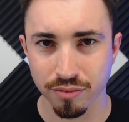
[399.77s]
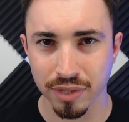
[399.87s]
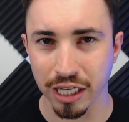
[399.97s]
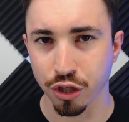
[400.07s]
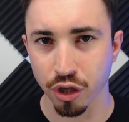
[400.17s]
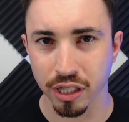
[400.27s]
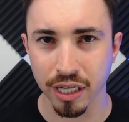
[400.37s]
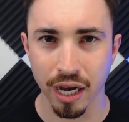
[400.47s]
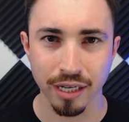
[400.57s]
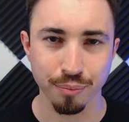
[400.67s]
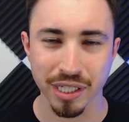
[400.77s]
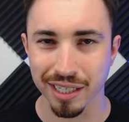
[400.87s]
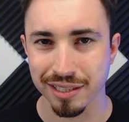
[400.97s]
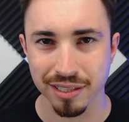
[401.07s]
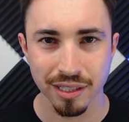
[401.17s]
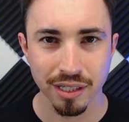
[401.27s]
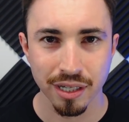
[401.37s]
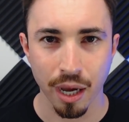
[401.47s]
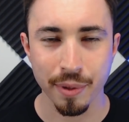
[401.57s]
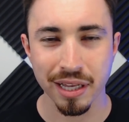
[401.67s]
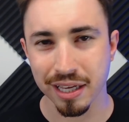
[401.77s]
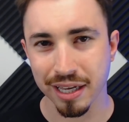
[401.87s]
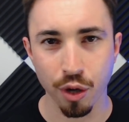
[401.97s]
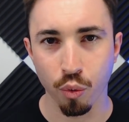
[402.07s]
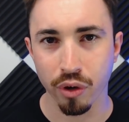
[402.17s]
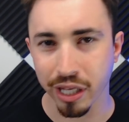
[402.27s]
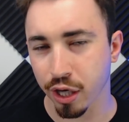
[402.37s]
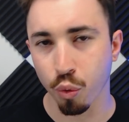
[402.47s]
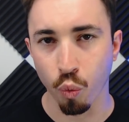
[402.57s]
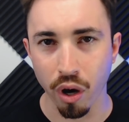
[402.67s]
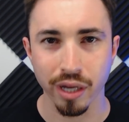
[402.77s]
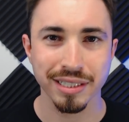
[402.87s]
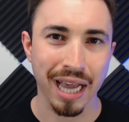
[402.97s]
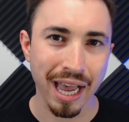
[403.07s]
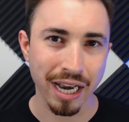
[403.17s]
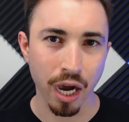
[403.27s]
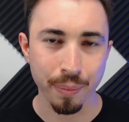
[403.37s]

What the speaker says: thing he could have done because, I mean, he can get one tied up,